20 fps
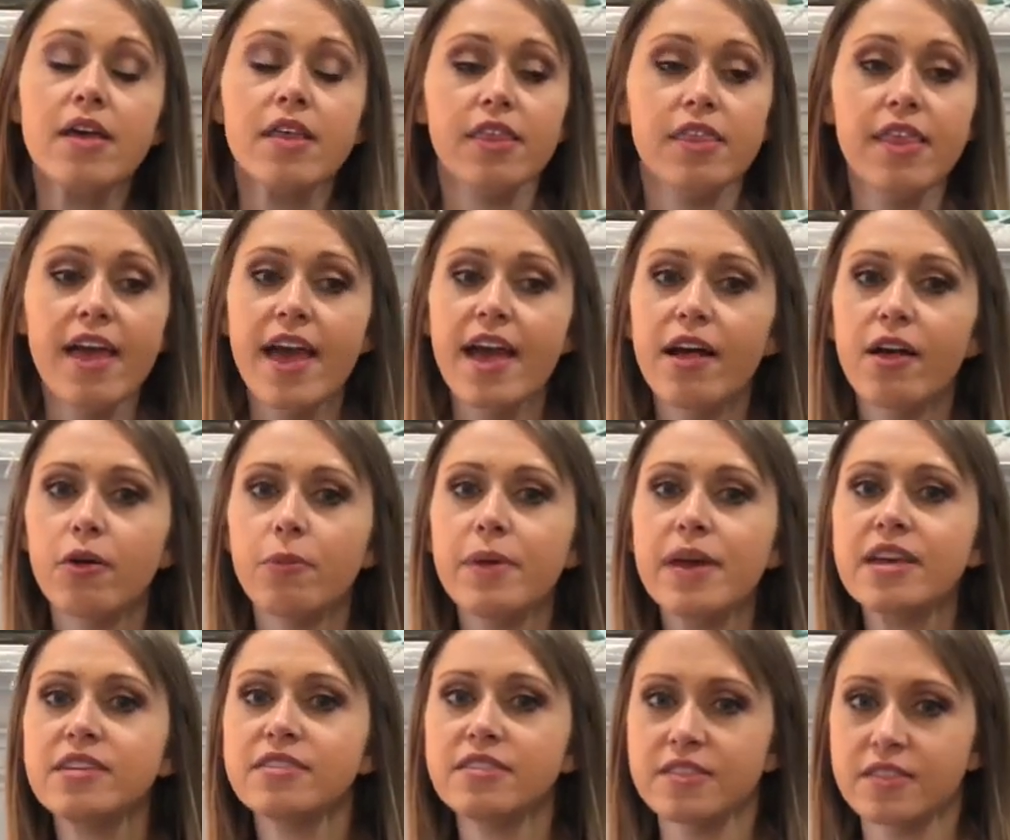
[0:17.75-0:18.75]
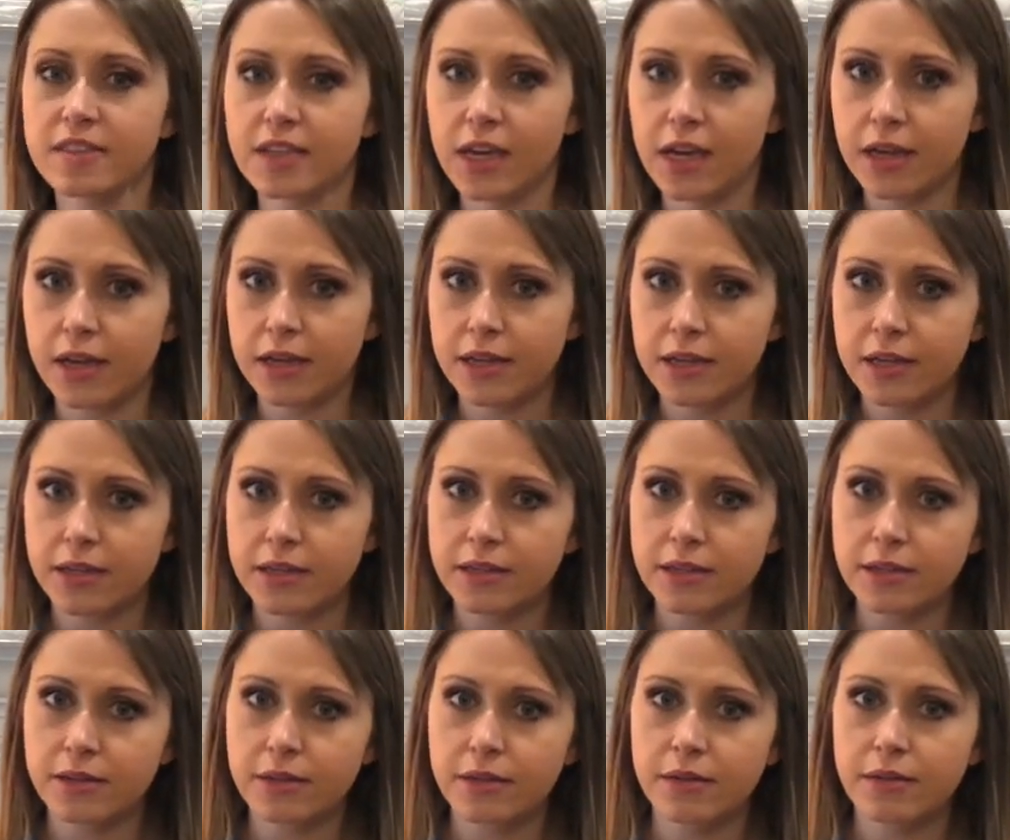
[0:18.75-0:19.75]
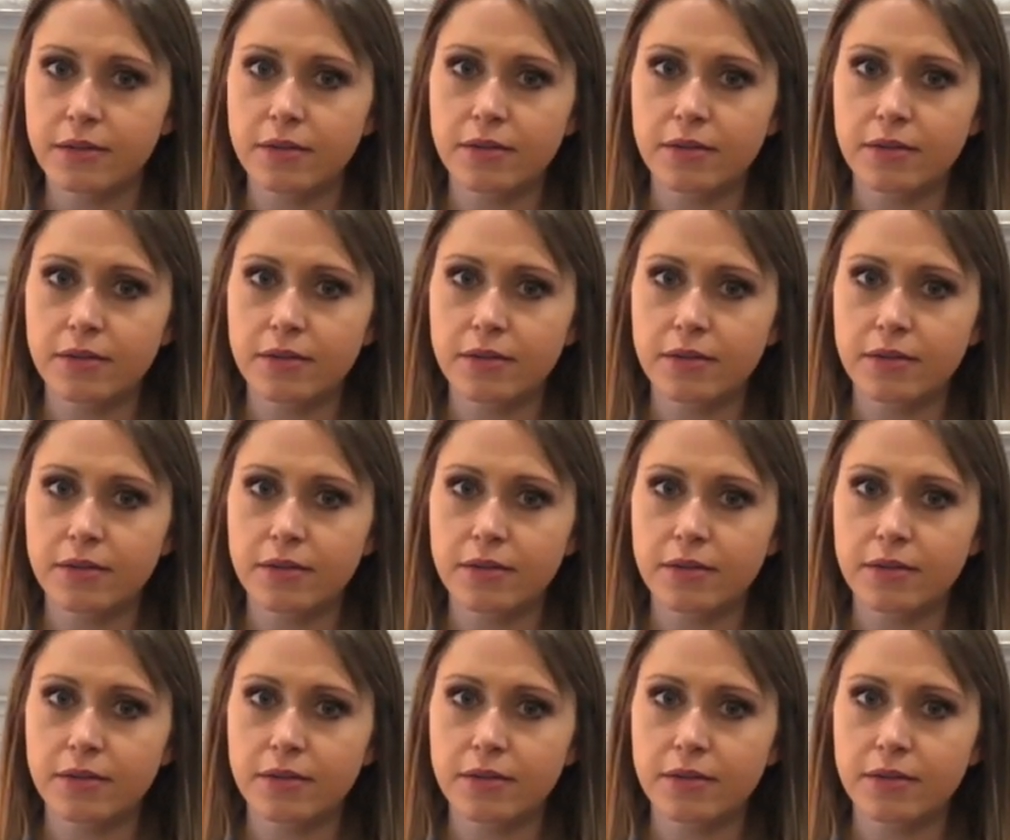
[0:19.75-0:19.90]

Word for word: there'll be sun.